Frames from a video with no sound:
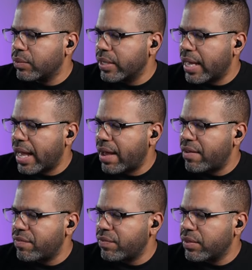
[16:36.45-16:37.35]
We
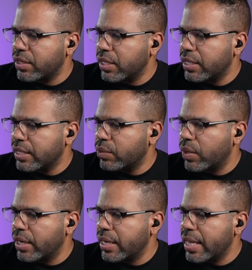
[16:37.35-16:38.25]
have a
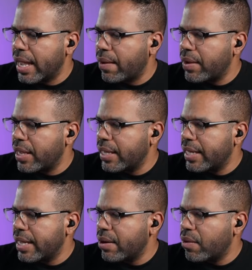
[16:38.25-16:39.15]
liquidity area
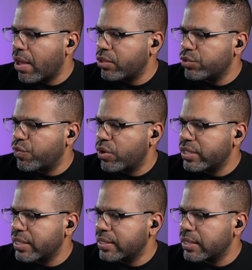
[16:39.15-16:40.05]
here around those
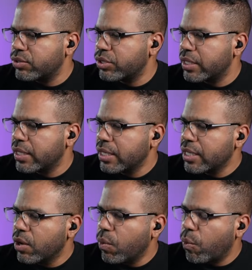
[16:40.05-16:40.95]
4,600.
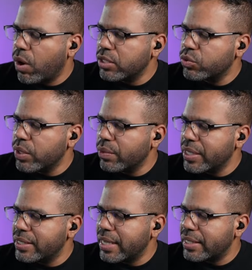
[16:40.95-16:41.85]
Once we
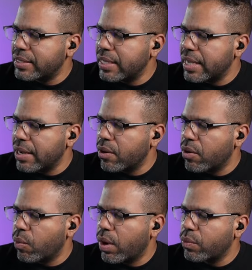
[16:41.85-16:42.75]
retest here,
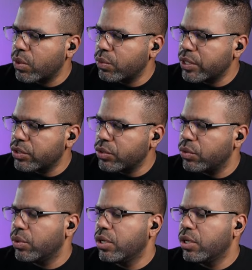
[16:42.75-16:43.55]
what will we do?